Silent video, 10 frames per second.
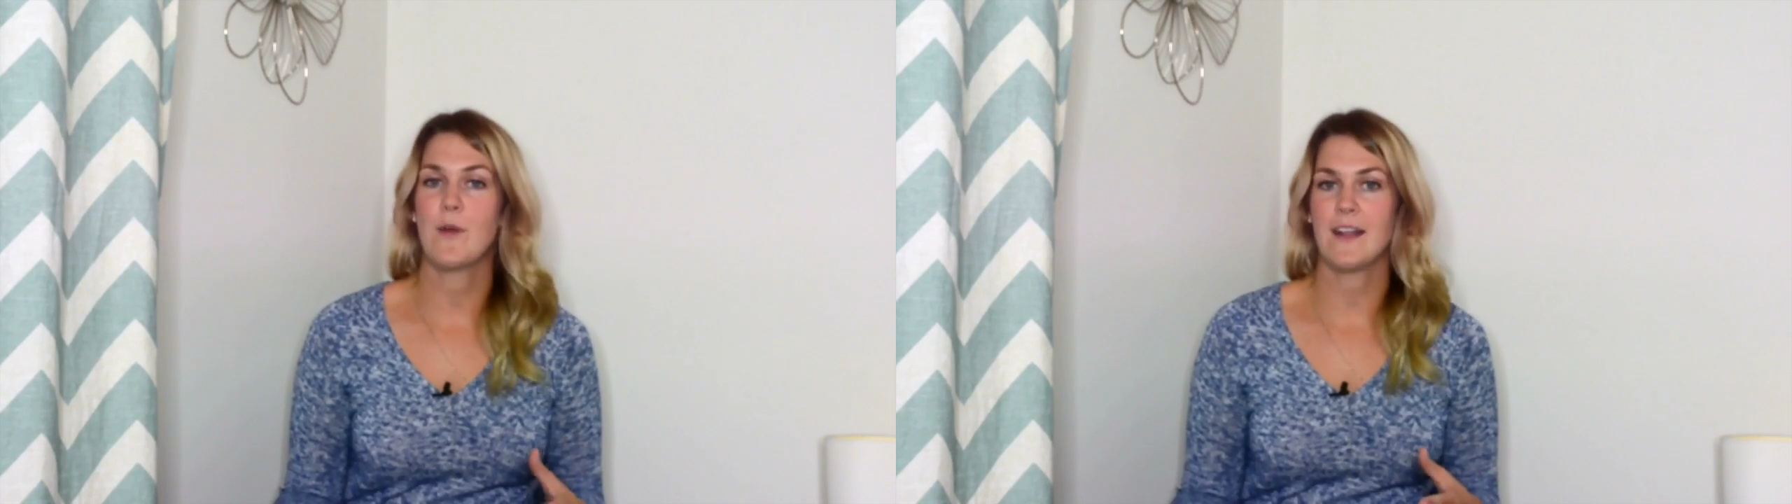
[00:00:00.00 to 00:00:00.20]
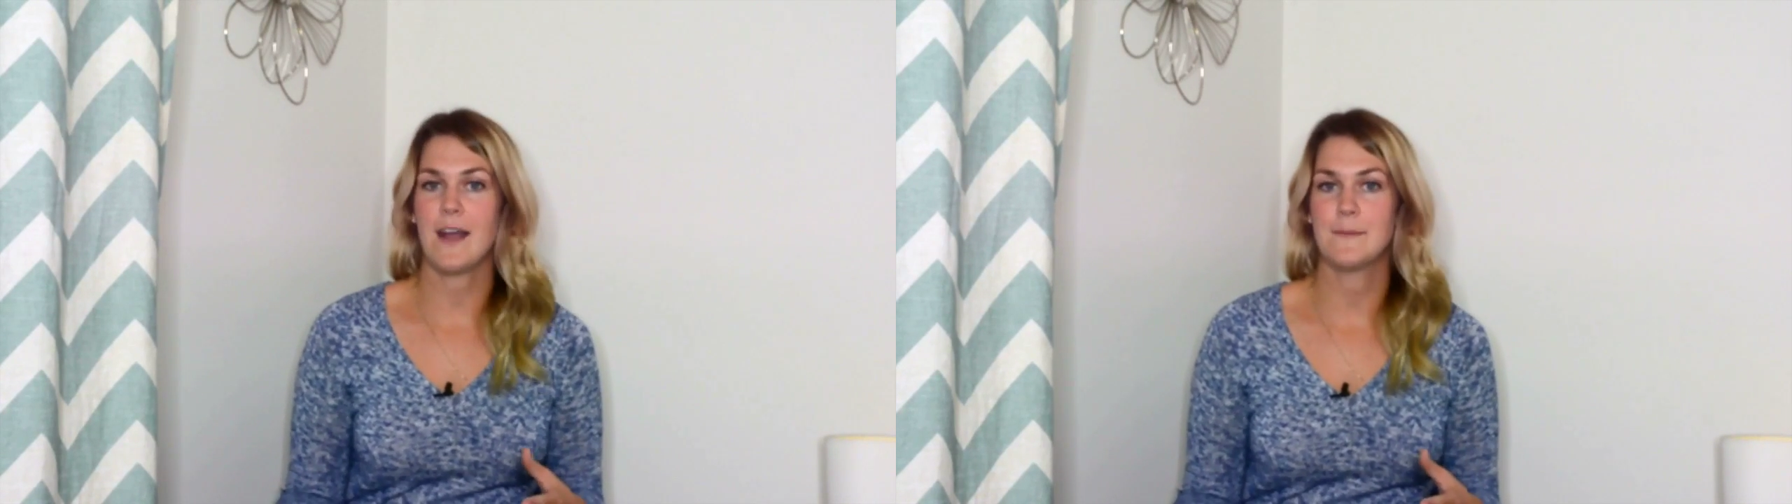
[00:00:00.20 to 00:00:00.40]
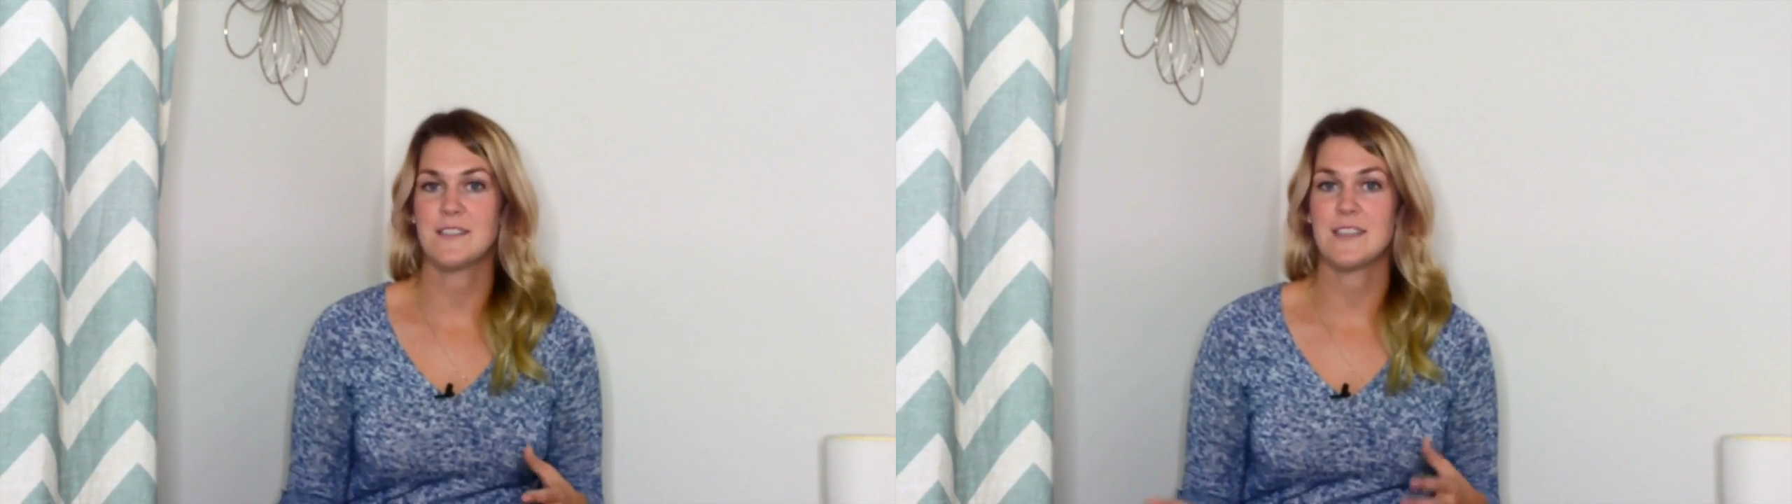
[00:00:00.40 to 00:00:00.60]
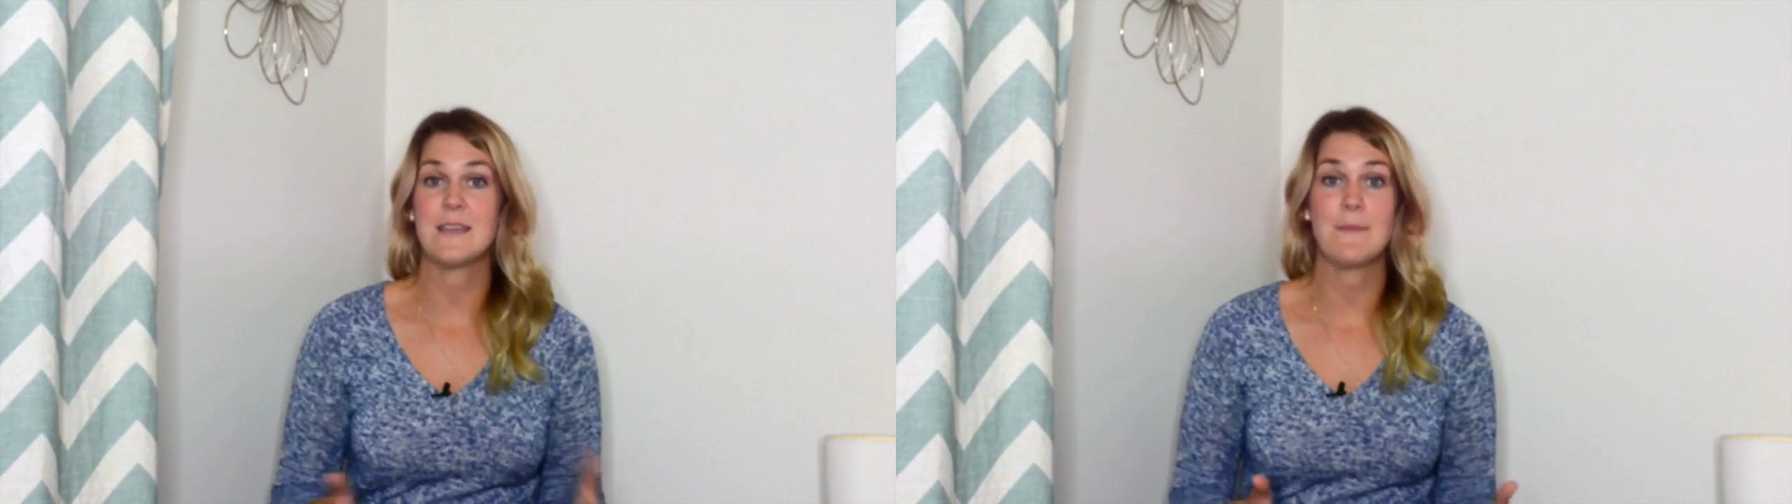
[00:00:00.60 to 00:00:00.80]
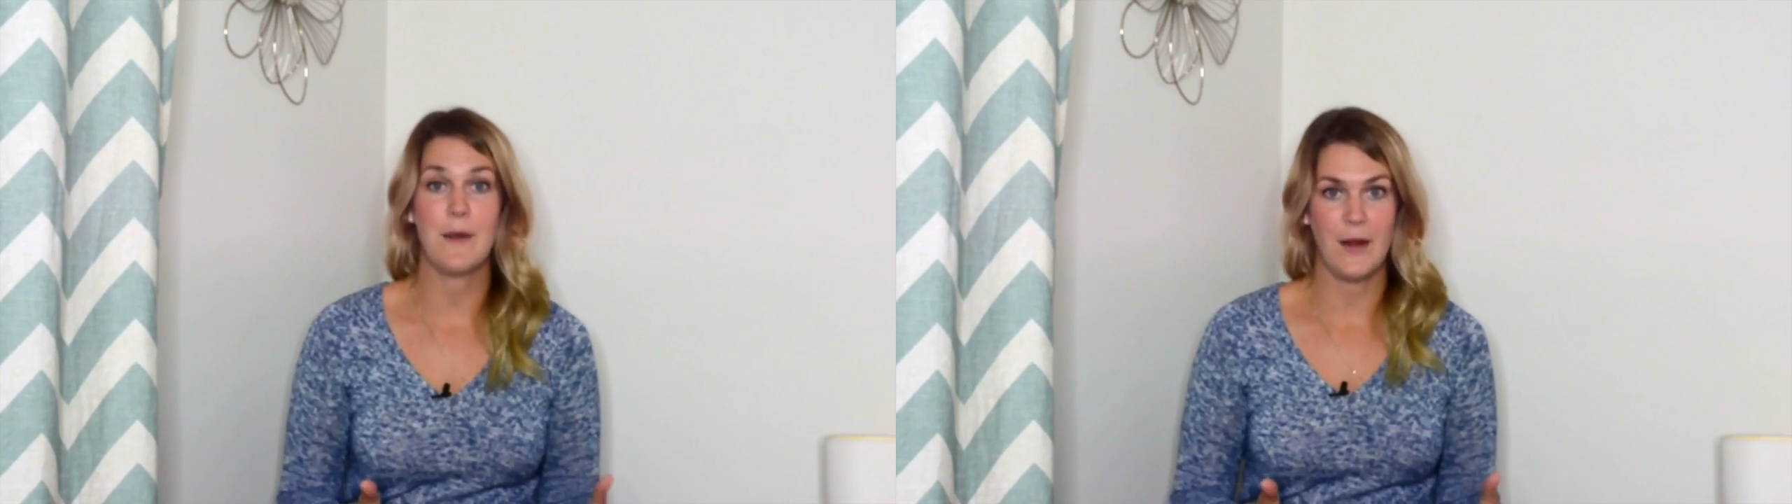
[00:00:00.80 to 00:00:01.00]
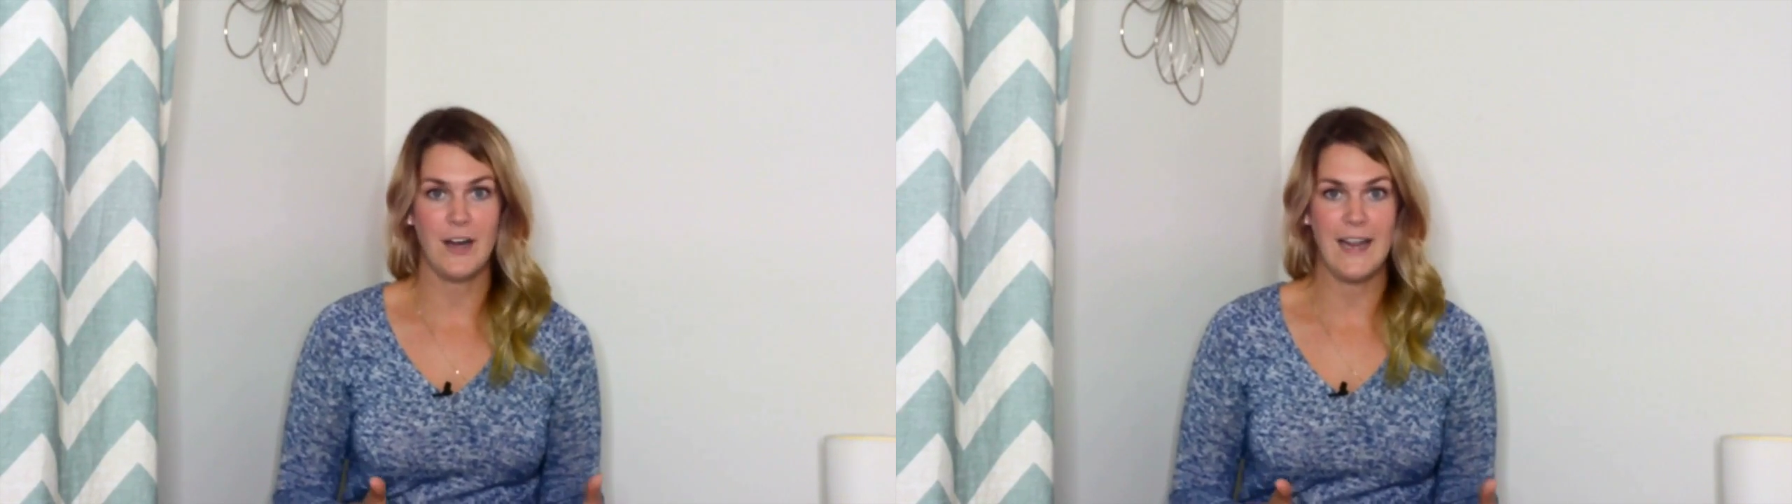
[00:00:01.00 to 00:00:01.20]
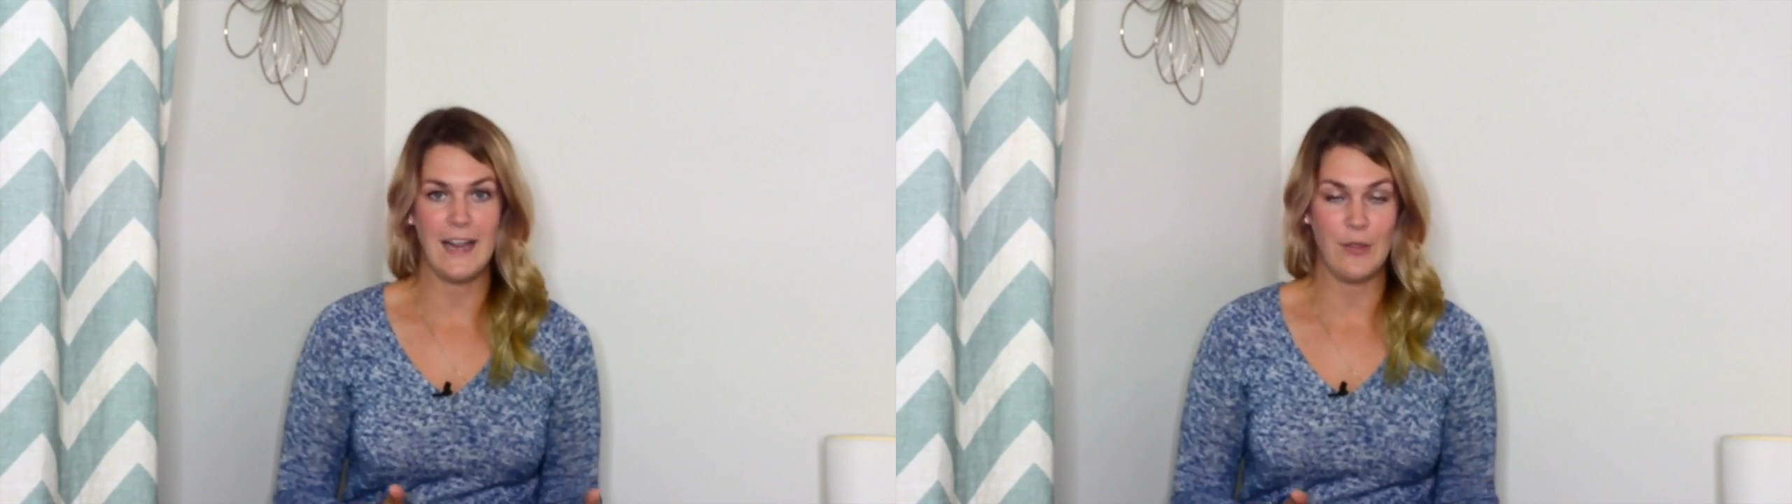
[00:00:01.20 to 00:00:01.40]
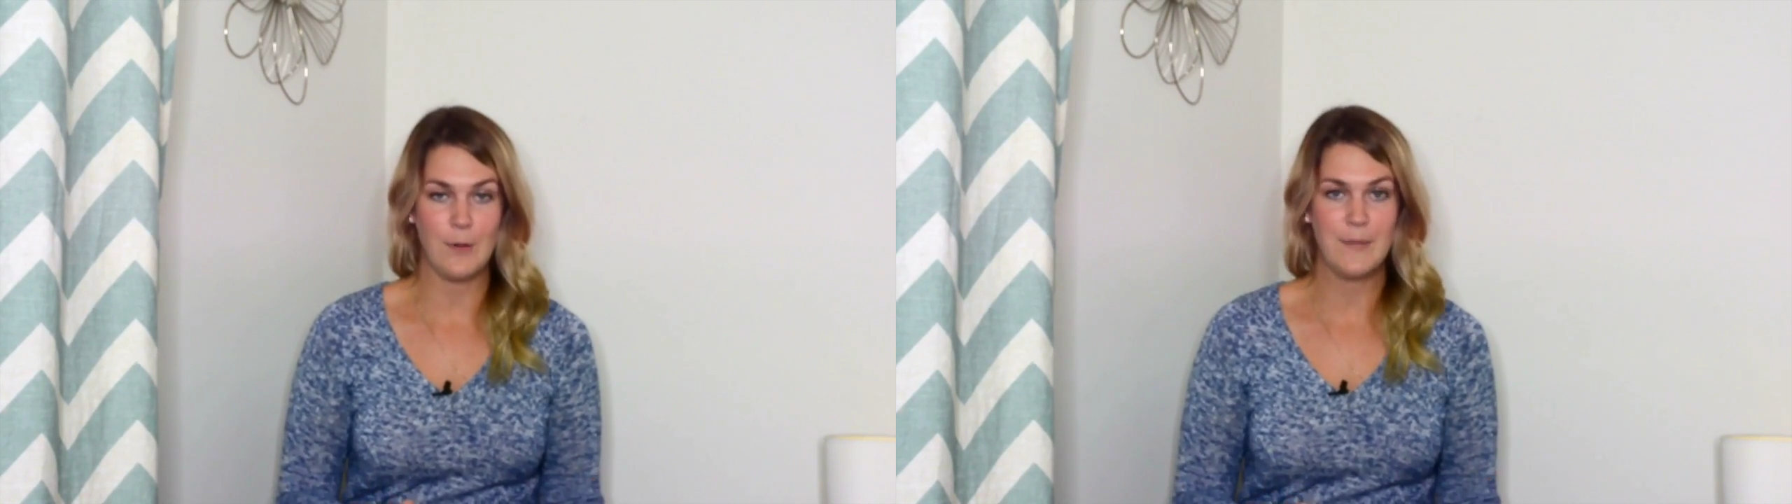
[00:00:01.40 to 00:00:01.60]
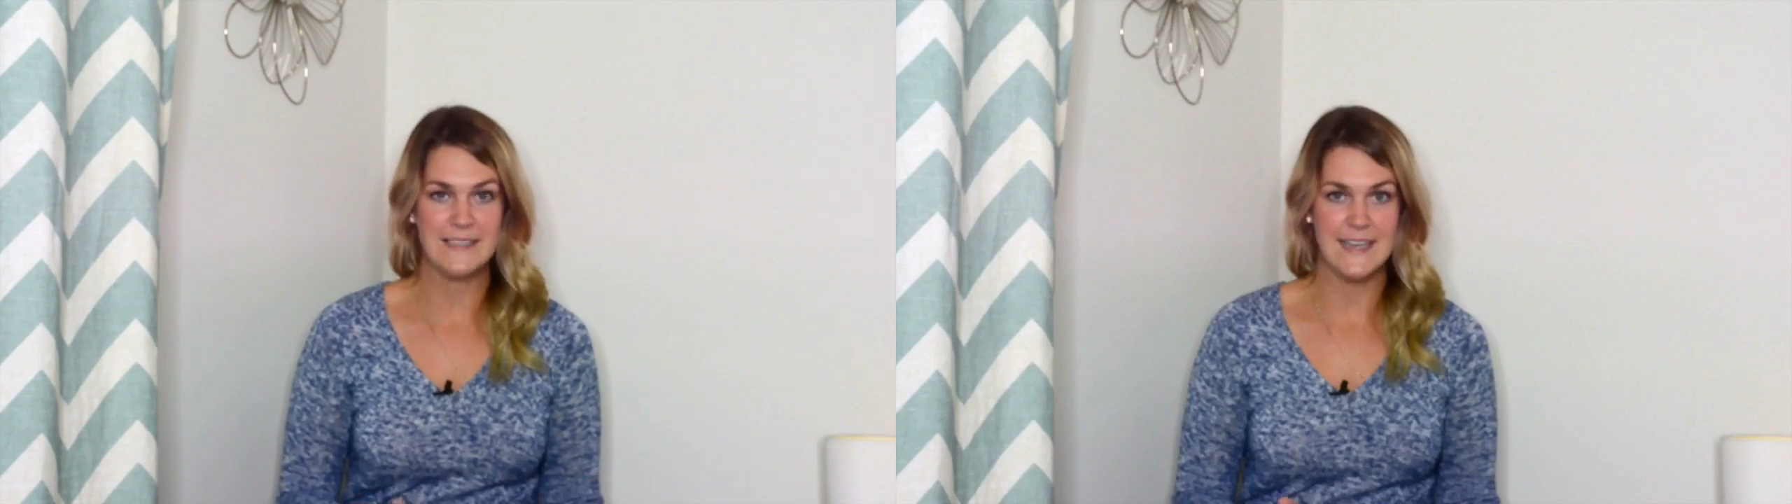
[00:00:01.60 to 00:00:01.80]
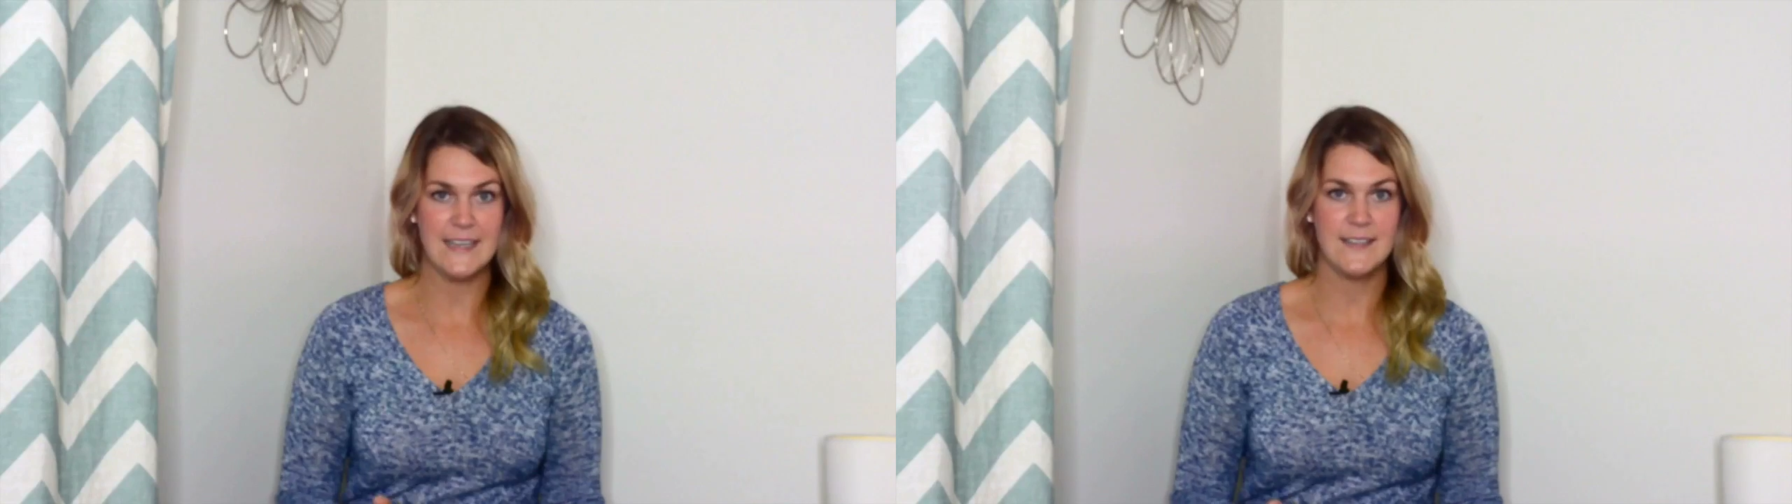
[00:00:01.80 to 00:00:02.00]
when it comes to email marketing in their
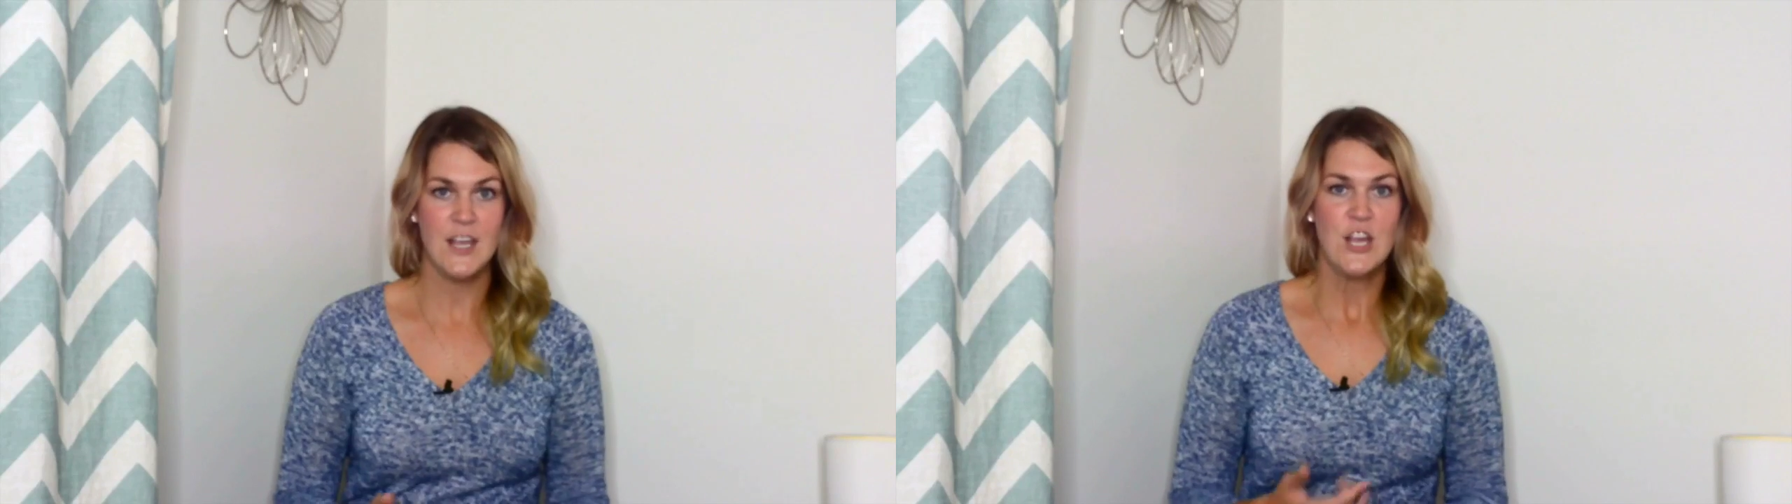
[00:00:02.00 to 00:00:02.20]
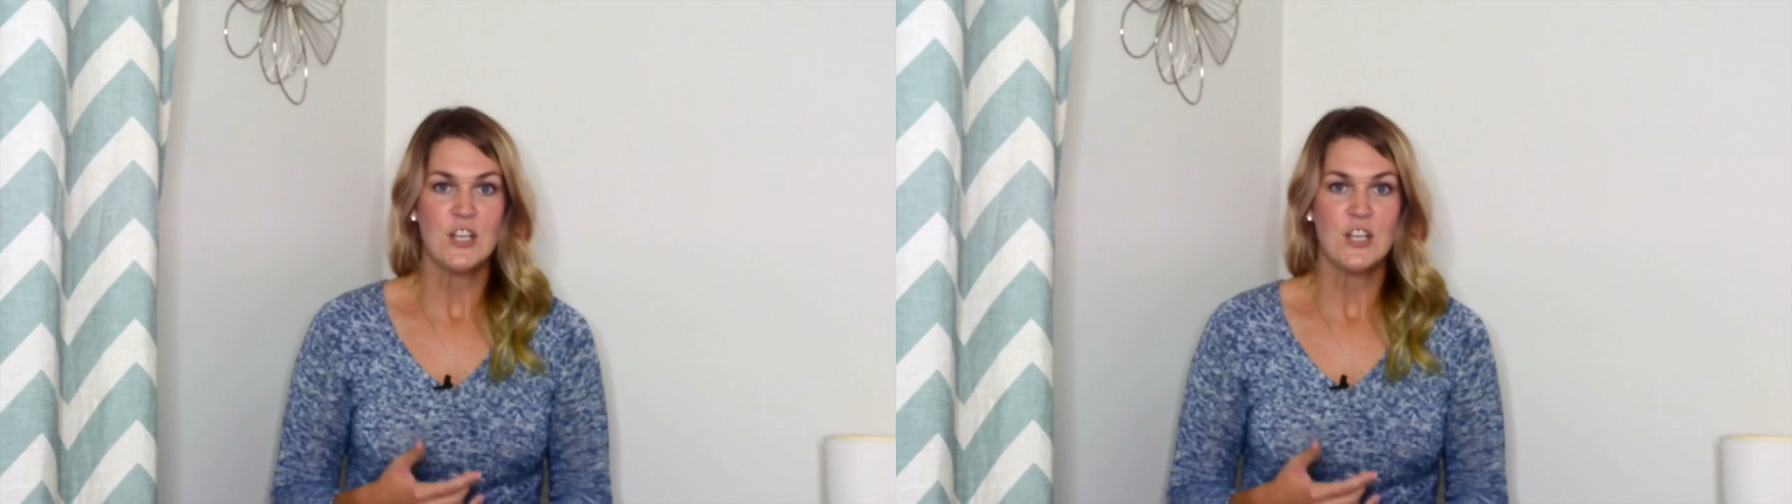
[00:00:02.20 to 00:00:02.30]
business.